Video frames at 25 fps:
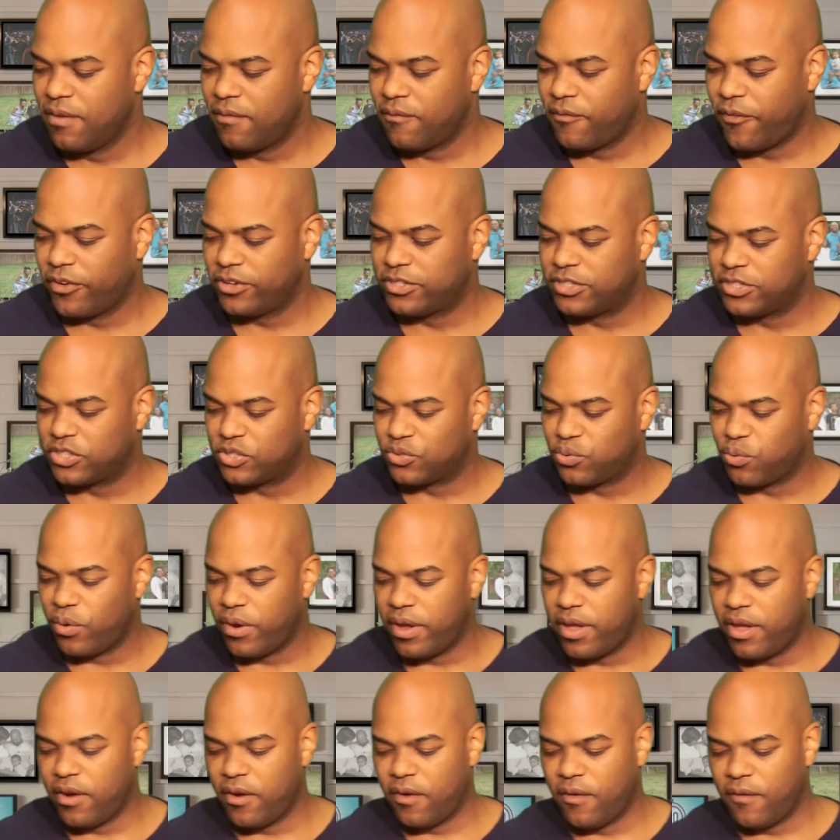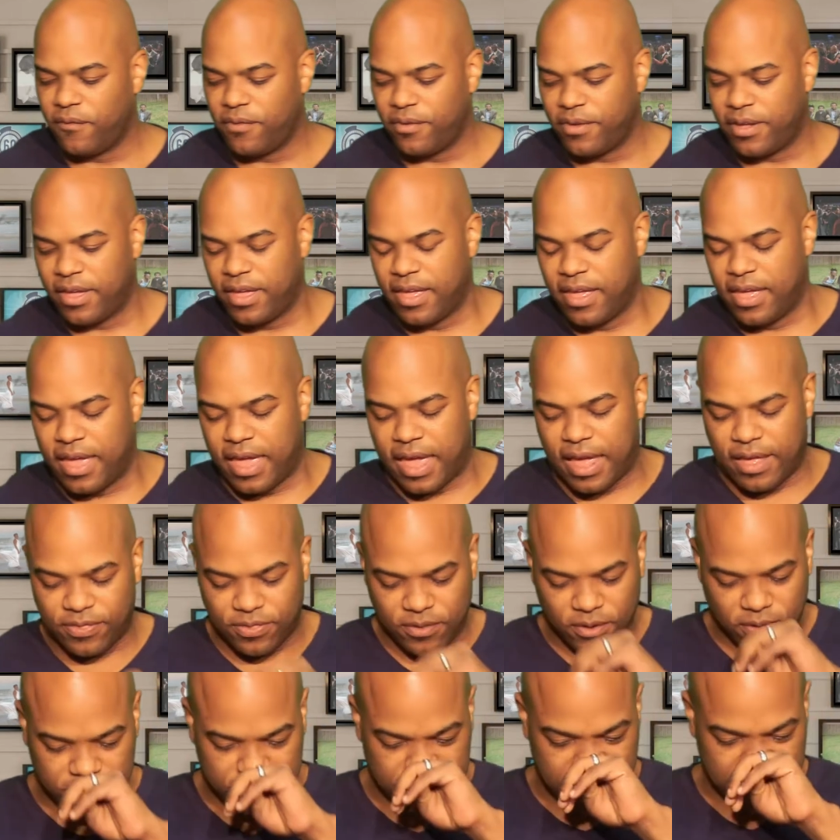verses 12
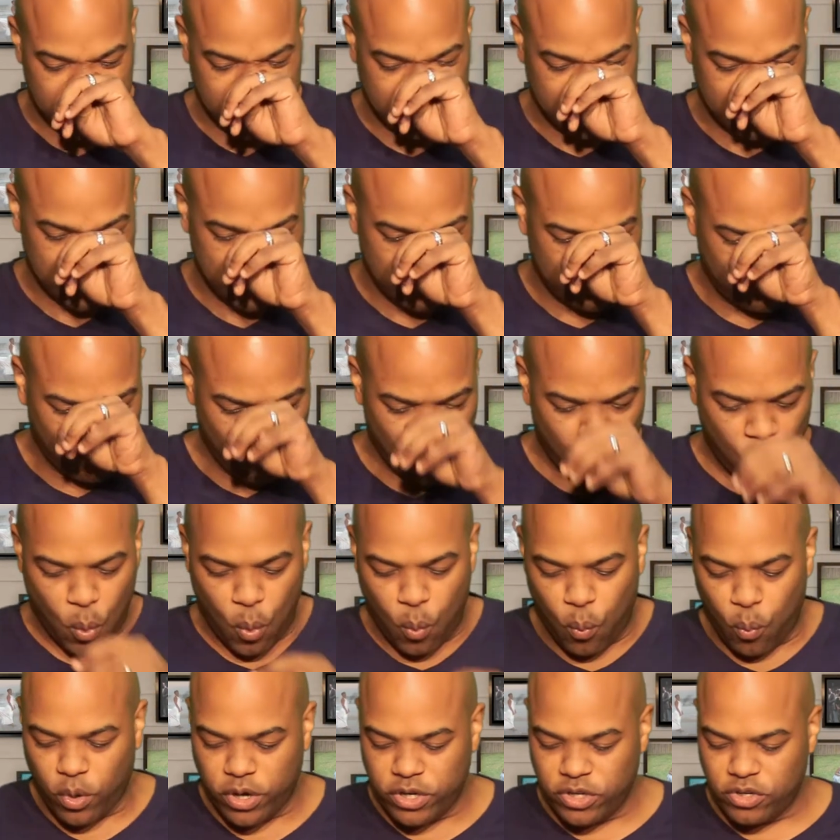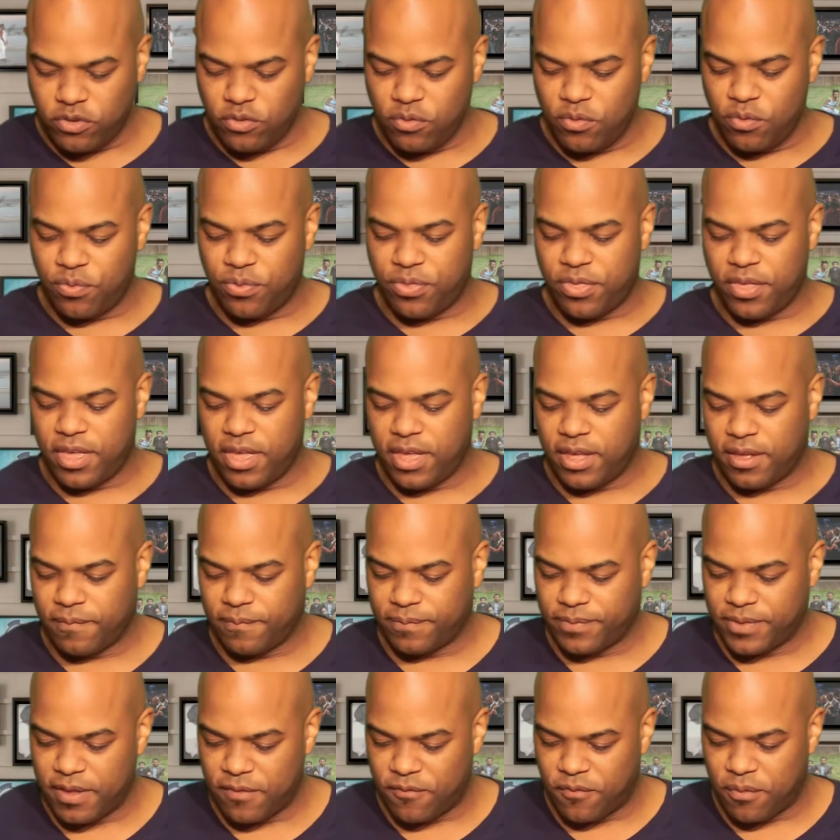and 13, it says, "What do you
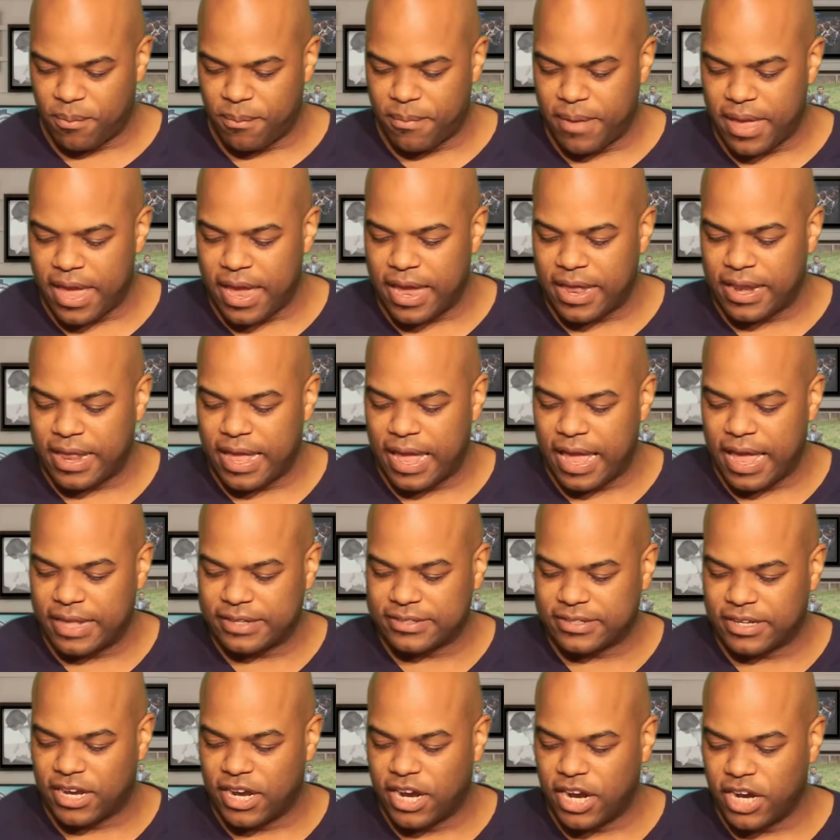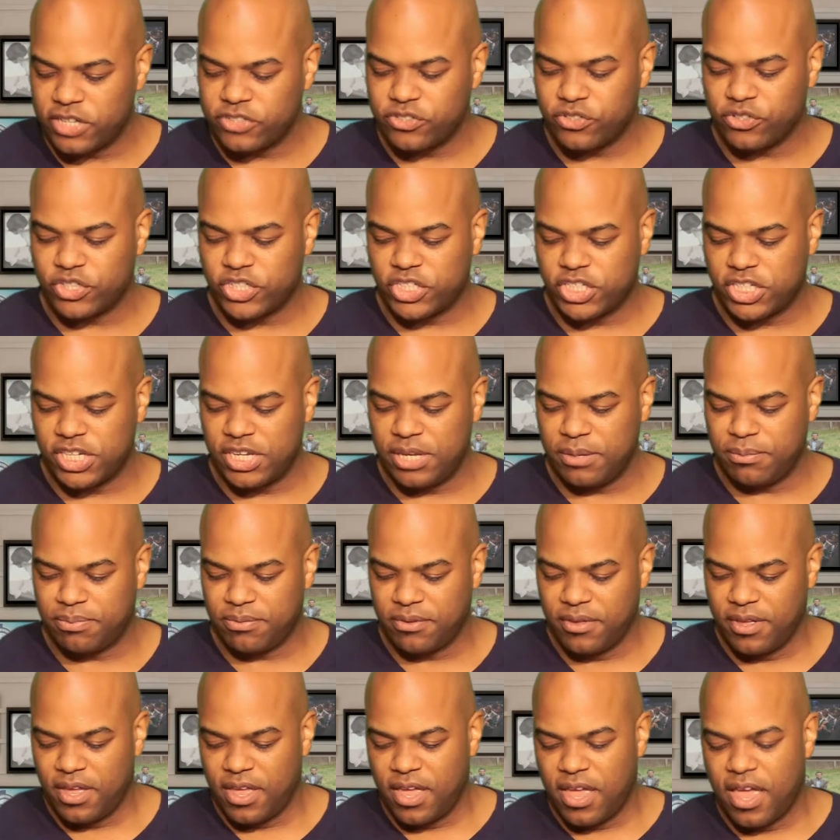think? If a man has 100
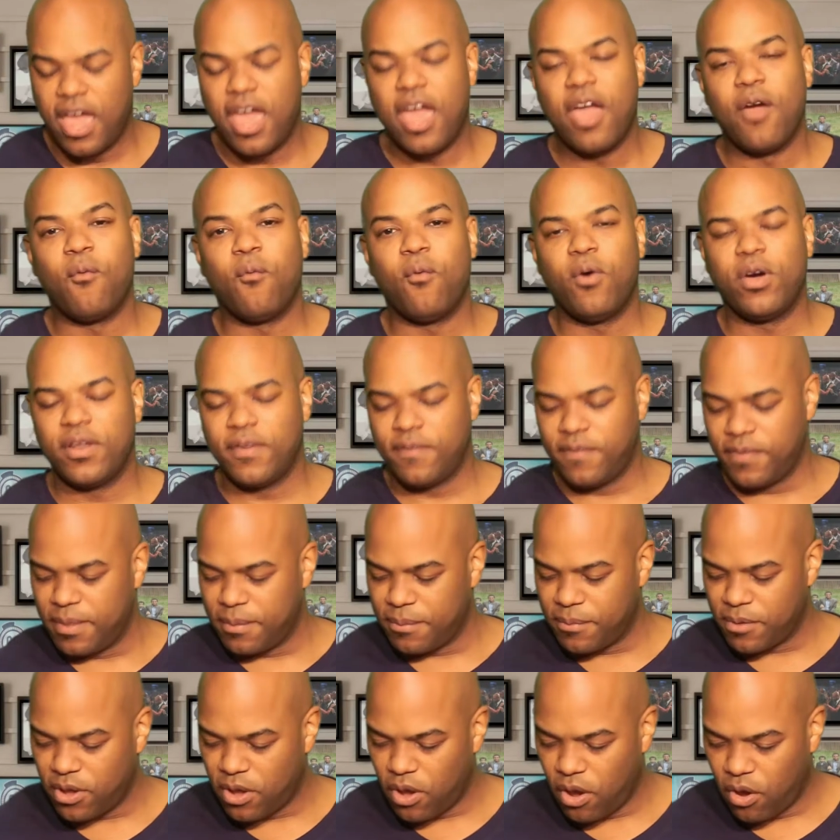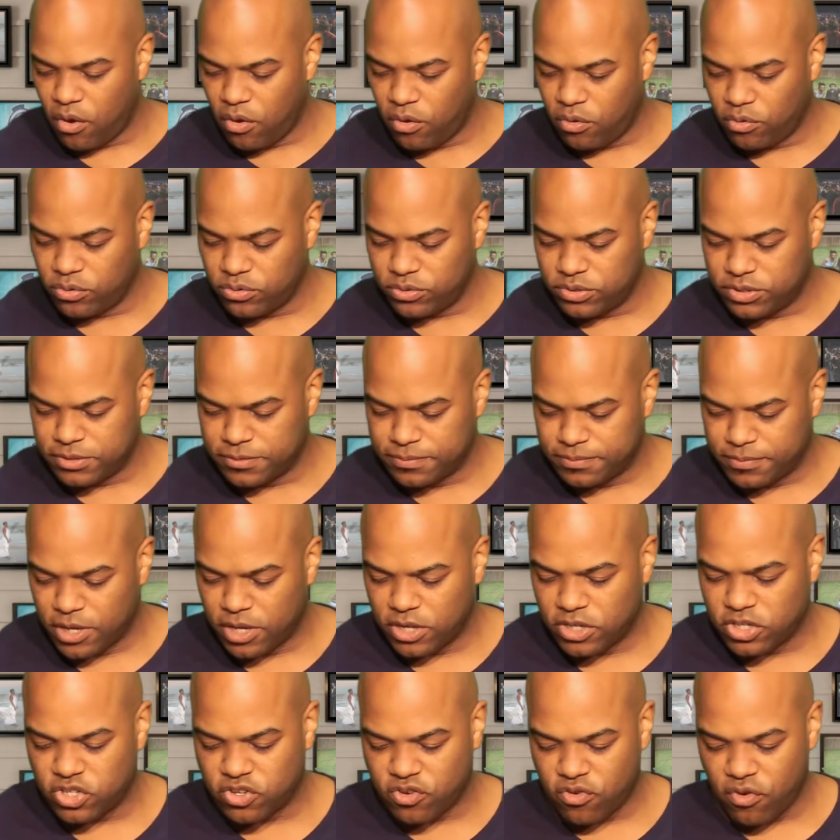sheep and one of them goes
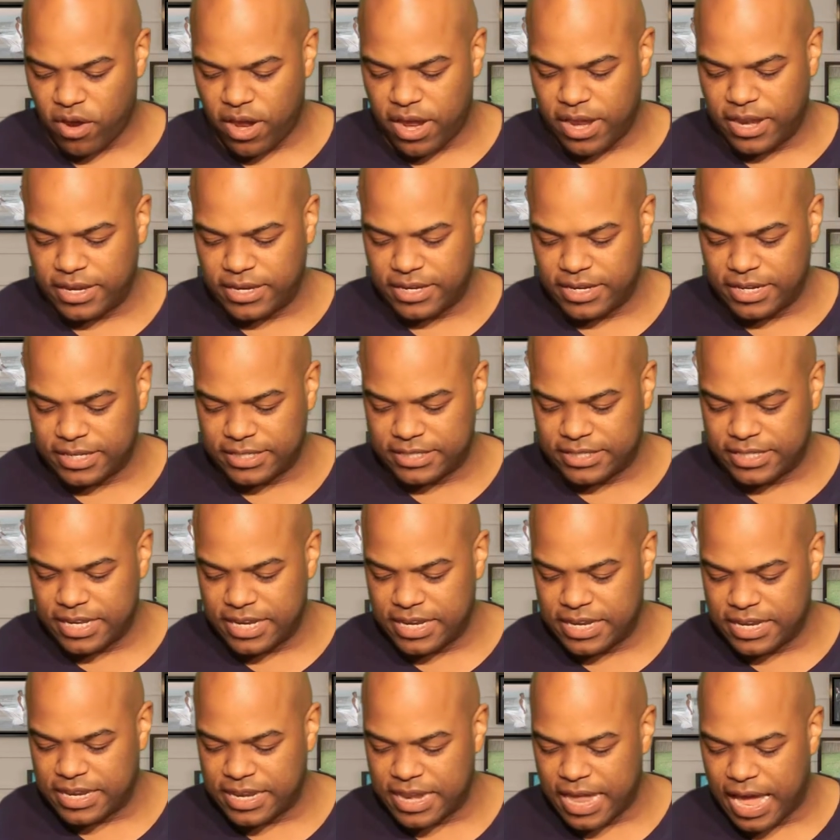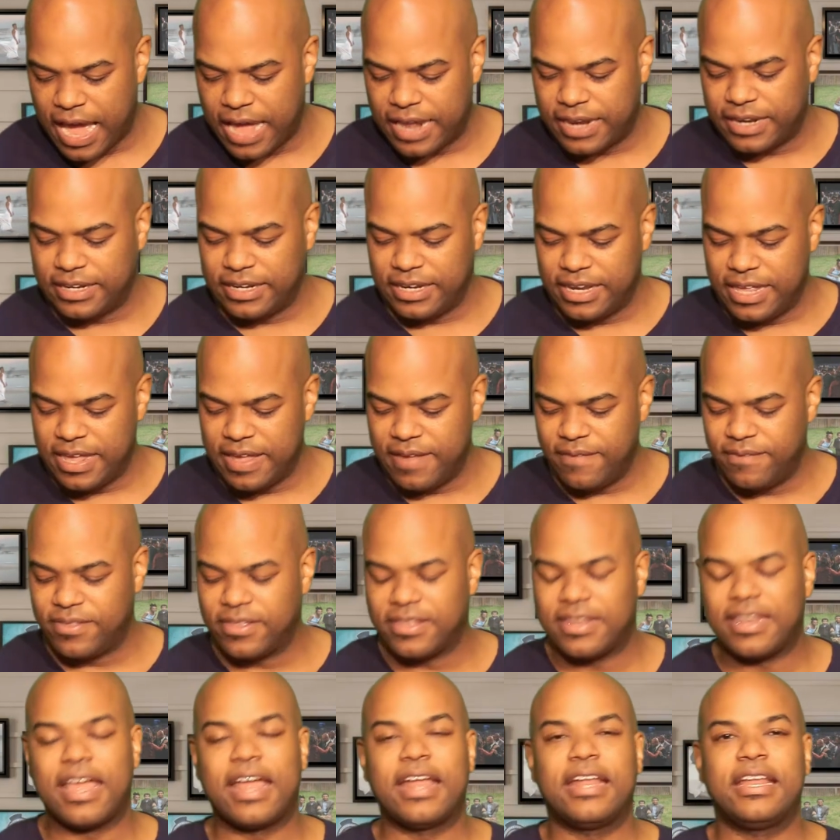astray, does he not leave
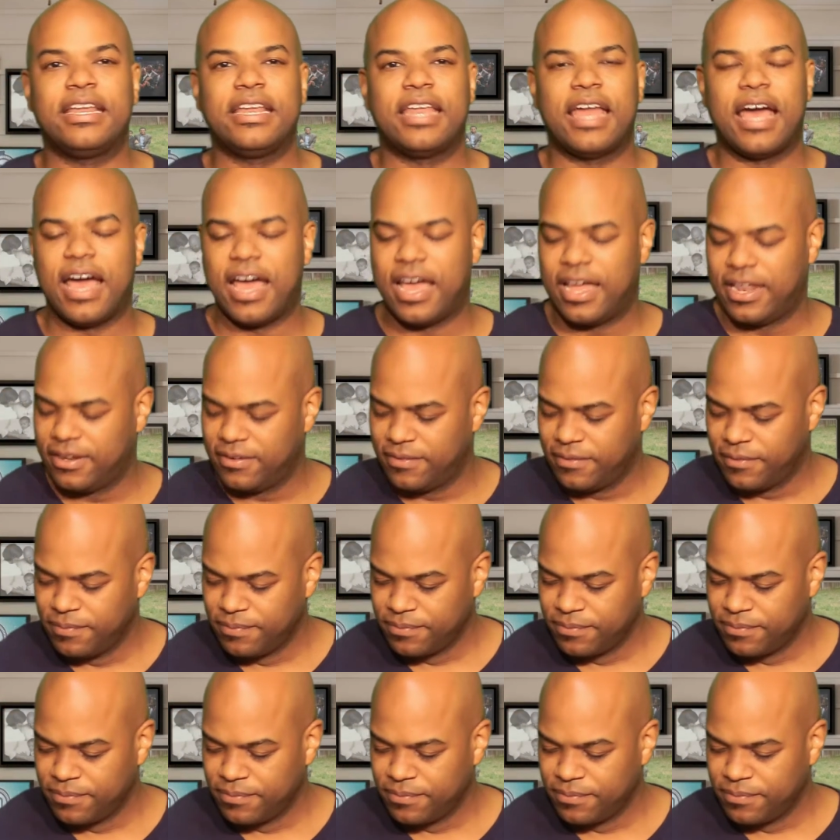the 99